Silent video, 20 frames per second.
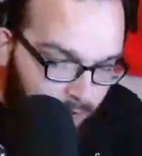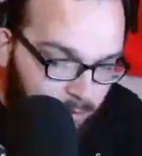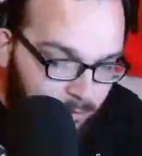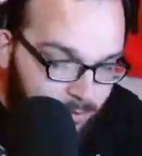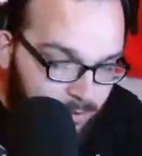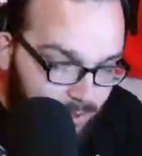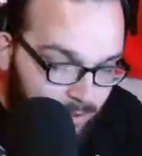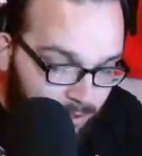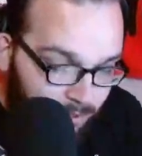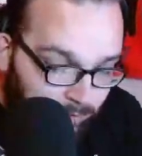
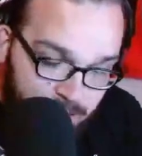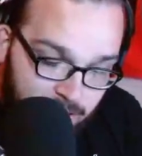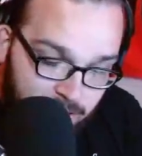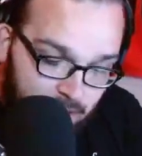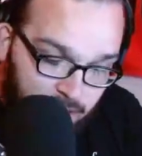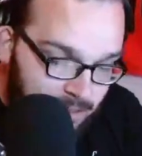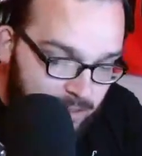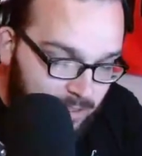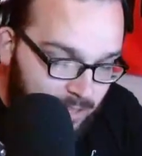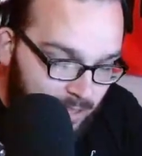was
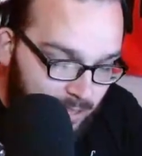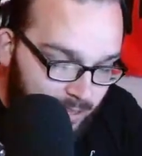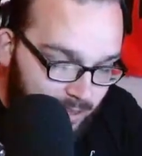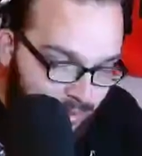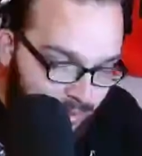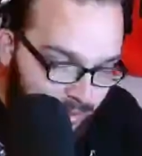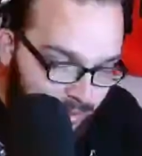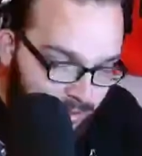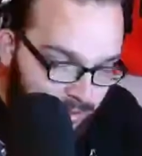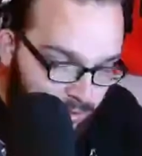emphasized that
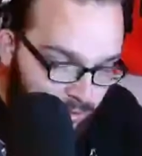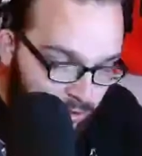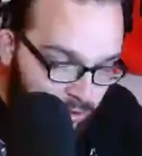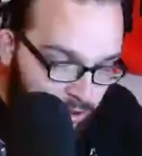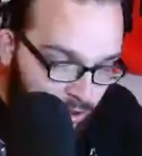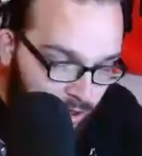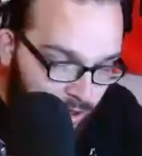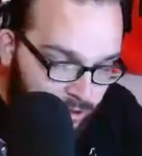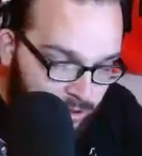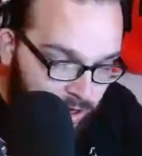things could
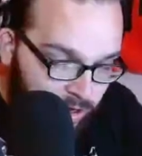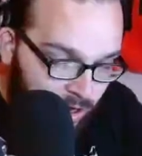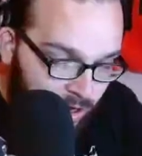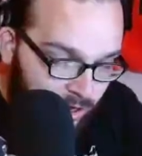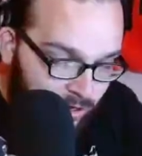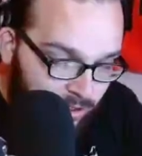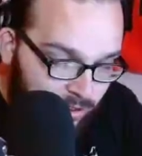change ahead of the